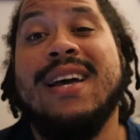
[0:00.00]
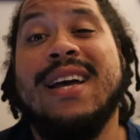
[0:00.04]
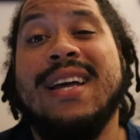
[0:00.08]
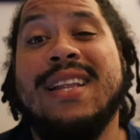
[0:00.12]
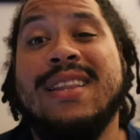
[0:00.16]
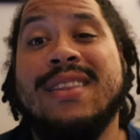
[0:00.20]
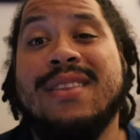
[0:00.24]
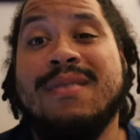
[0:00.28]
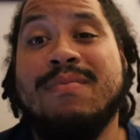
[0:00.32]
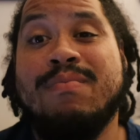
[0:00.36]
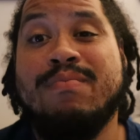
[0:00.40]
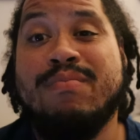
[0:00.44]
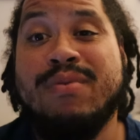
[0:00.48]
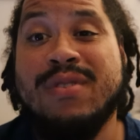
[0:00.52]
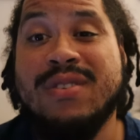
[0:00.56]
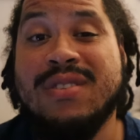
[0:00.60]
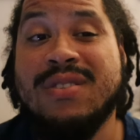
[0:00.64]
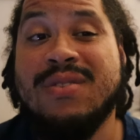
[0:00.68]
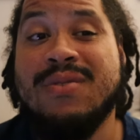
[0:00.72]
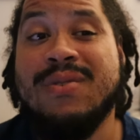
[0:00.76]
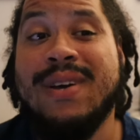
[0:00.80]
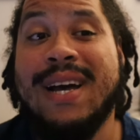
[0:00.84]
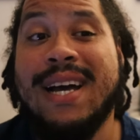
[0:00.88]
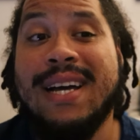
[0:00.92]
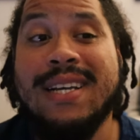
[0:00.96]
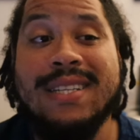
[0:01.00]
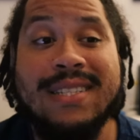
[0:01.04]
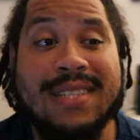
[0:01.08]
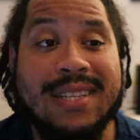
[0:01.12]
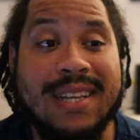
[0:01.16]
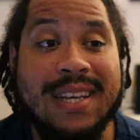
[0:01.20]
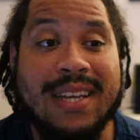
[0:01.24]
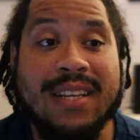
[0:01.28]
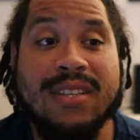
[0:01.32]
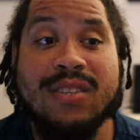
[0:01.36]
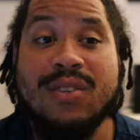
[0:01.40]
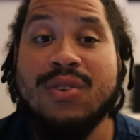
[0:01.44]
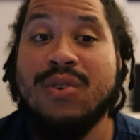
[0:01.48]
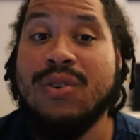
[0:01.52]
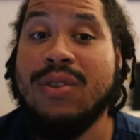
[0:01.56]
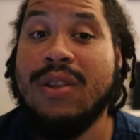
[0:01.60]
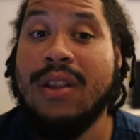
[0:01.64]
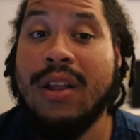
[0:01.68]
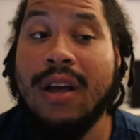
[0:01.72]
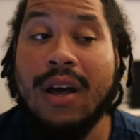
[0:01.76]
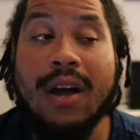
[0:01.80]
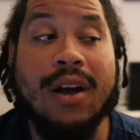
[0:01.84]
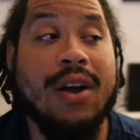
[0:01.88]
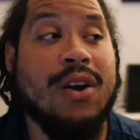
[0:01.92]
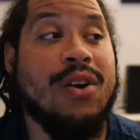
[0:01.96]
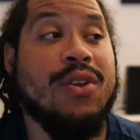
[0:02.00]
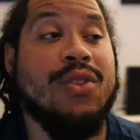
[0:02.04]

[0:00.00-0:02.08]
And Bristol Aztecs, good luck